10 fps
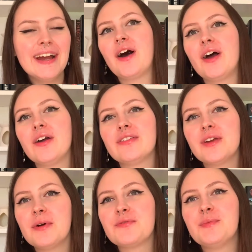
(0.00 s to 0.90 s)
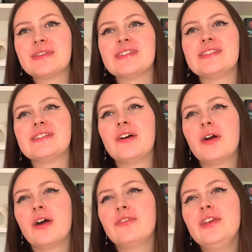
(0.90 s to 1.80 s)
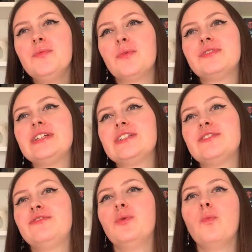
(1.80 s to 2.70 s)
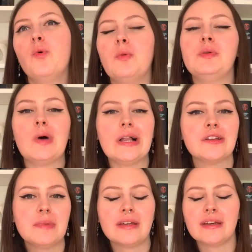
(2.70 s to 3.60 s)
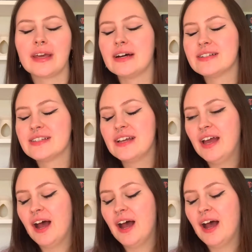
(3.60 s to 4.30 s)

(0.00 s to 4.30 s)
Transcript: I think about romance is I think you want it to feel warm and welcoming, I guess.